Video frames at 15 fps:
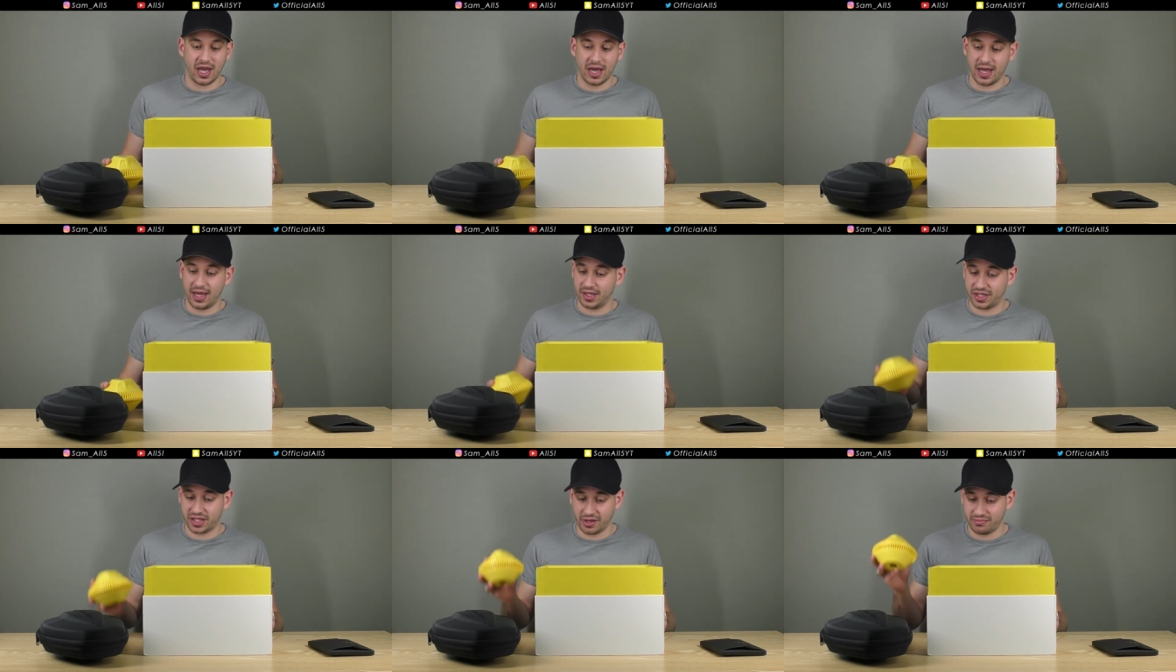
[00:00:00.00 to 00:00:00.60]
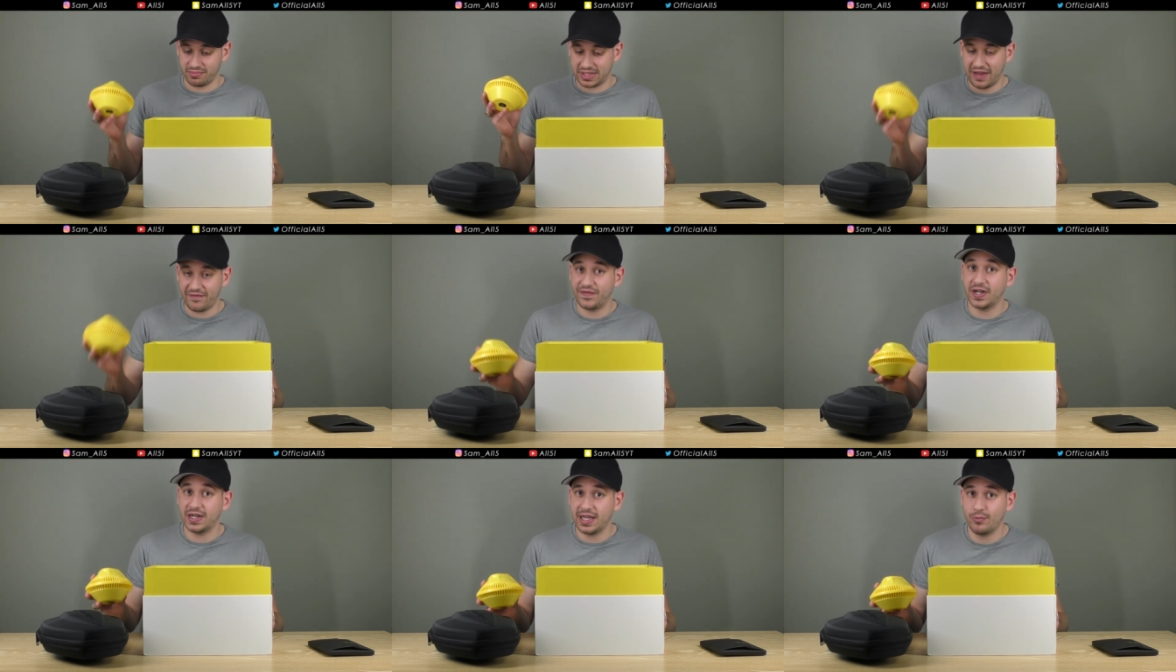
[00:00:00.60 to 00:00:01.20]
Uh, so
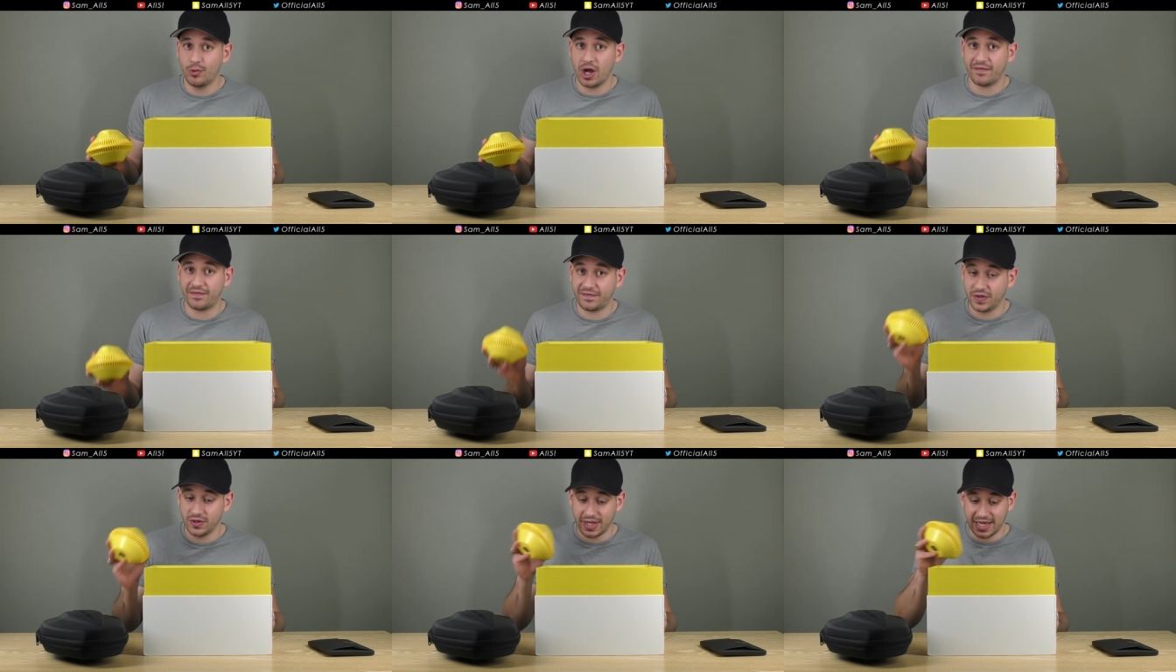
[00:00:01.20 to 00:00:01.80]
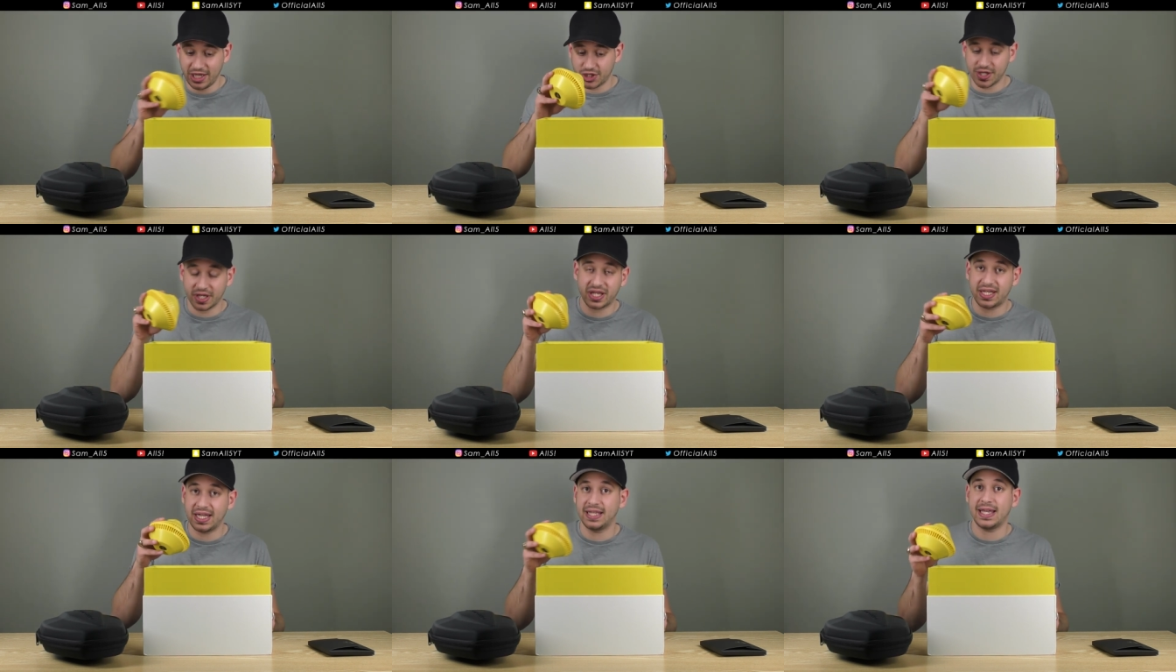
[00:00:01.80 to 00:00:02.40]
definitely worth, if you're
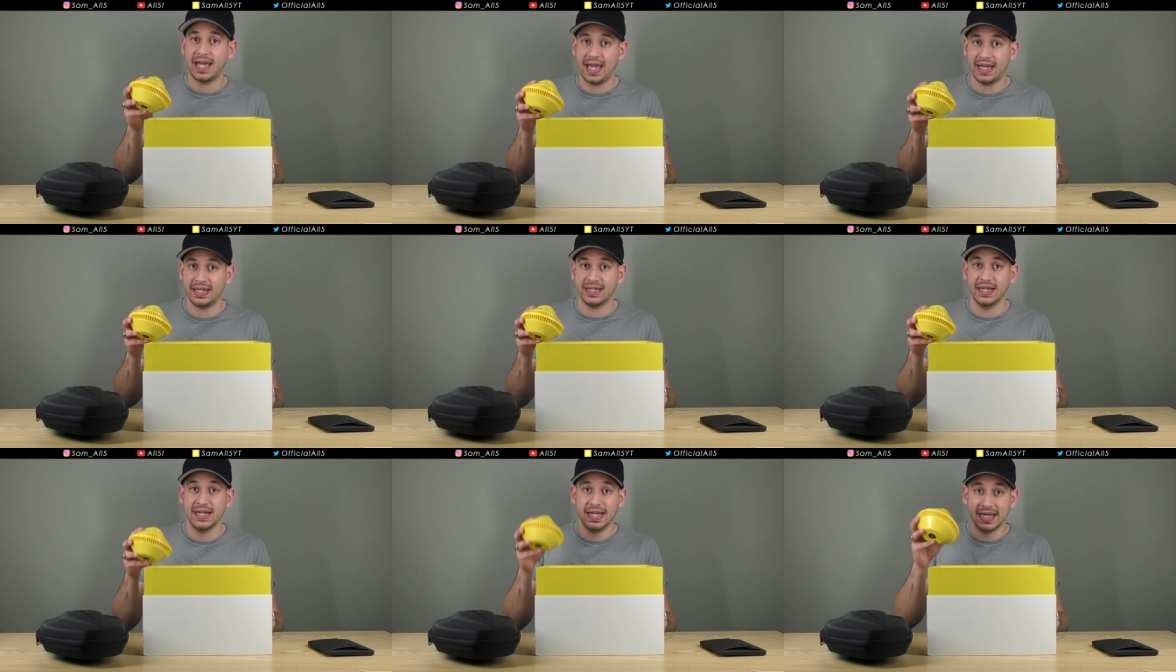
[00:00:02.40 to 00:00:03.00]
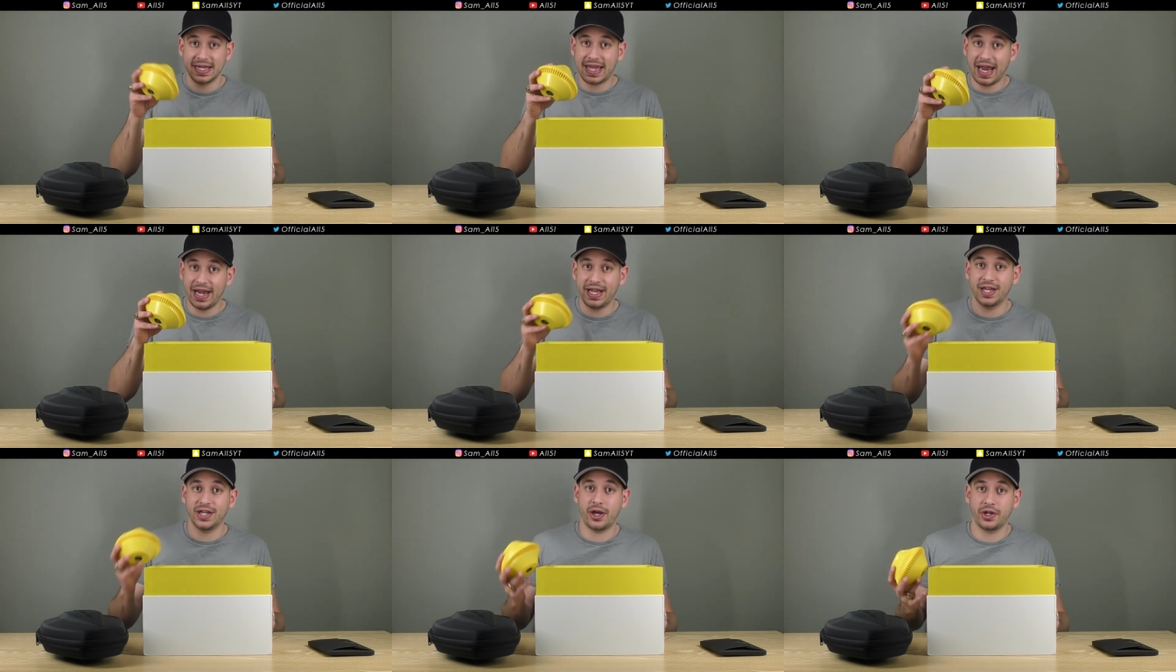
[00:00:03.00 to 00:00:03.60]
interested in
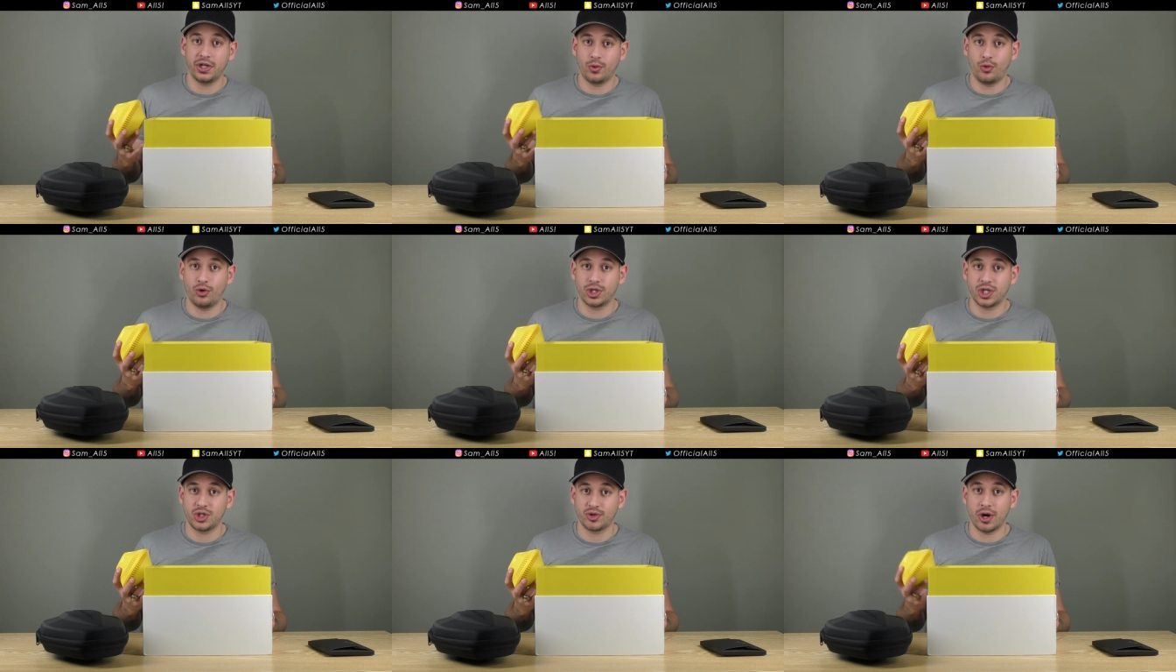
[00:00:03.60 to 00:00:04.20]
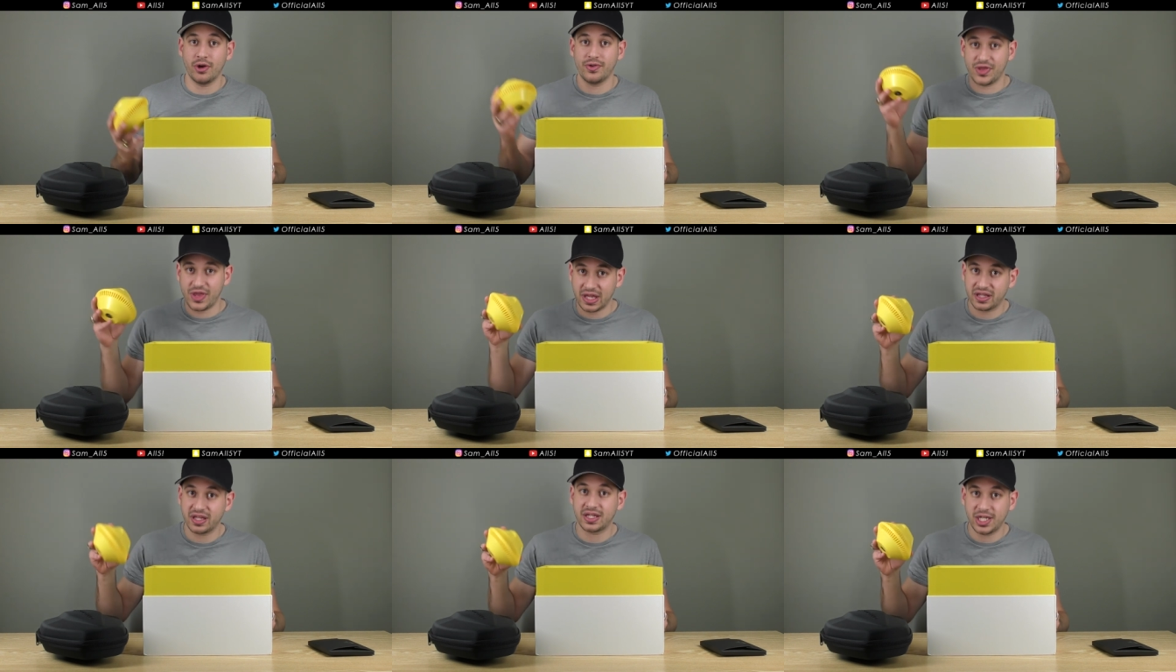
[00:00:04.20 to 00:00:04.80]
getting an underwater drone,
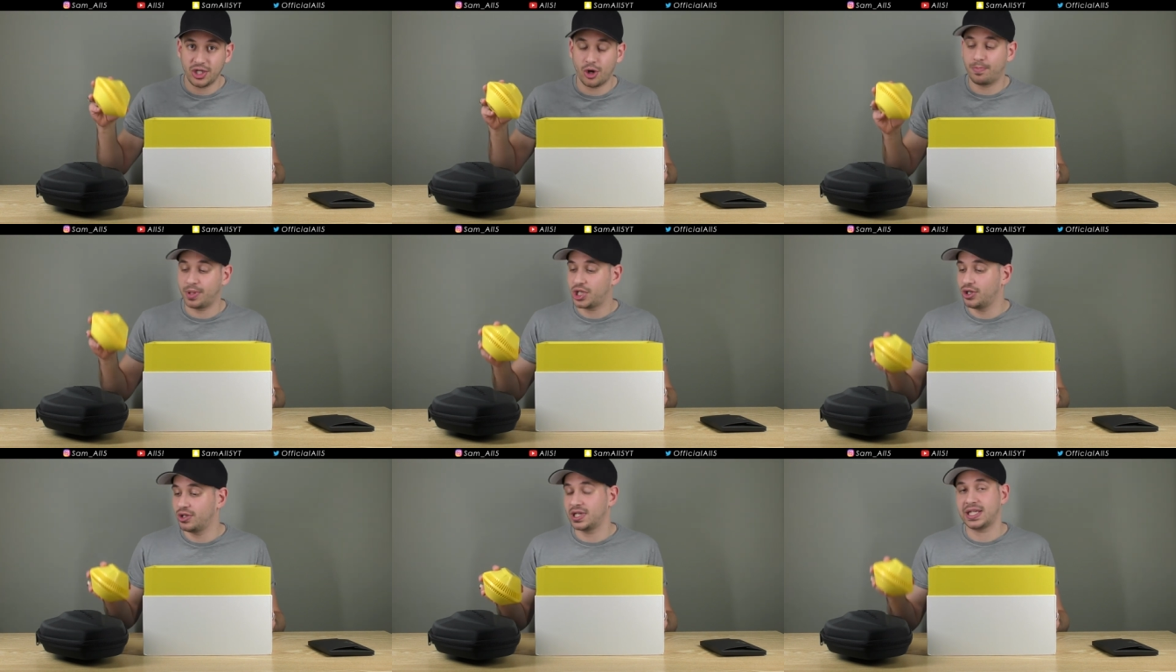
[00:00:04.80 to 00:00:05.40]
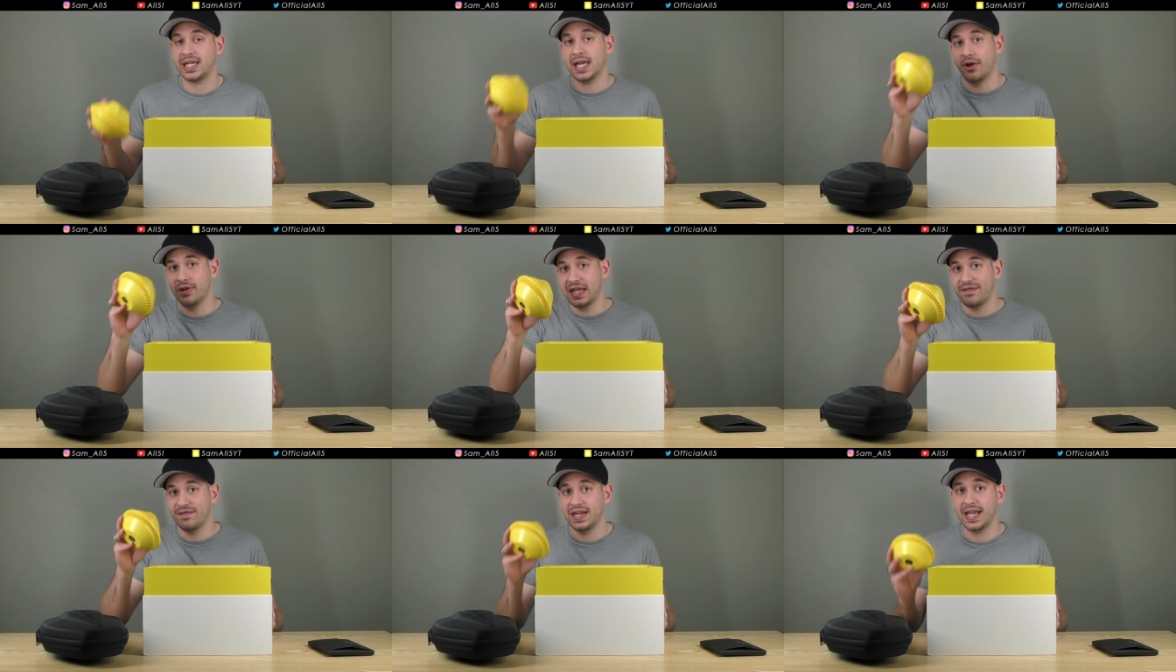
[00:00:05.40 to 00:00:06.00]
this is the opportunity.
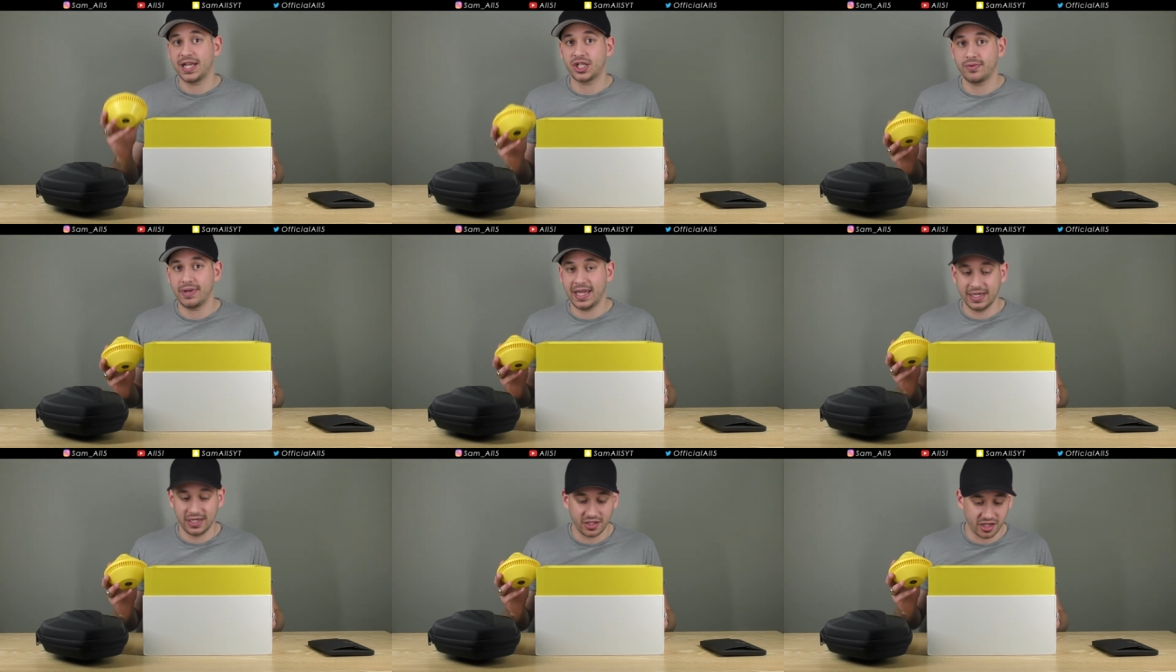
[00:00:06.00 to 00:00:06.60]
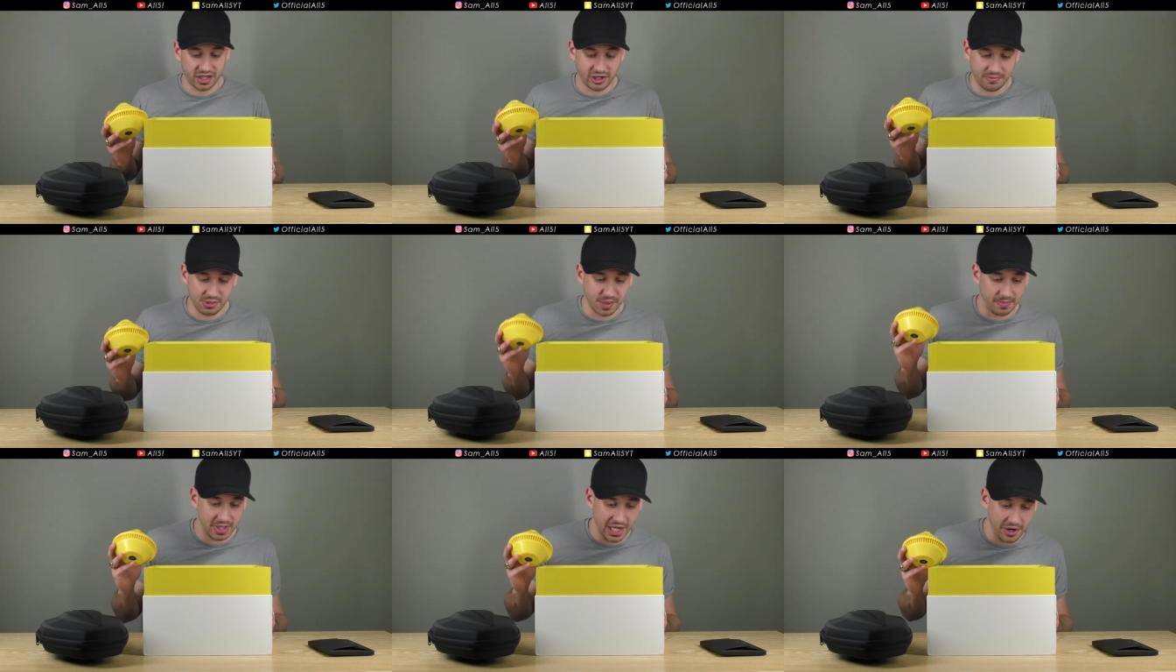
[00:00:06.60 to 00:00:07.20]
I'll leave a link to it in the
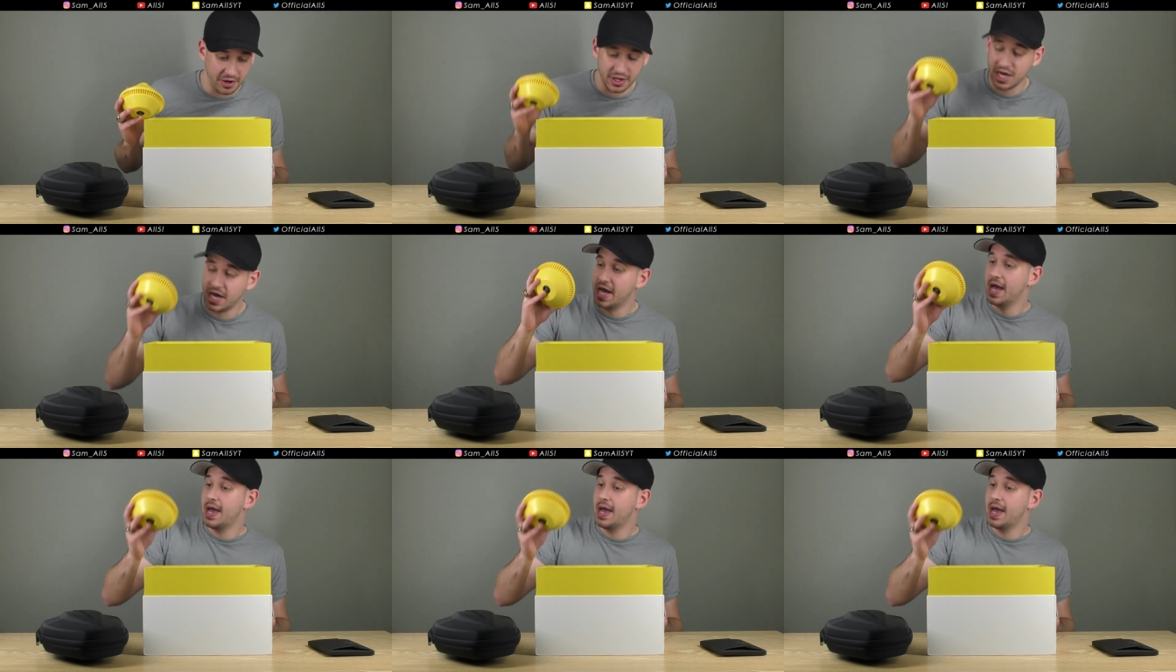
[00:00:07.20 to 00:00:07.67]
description below.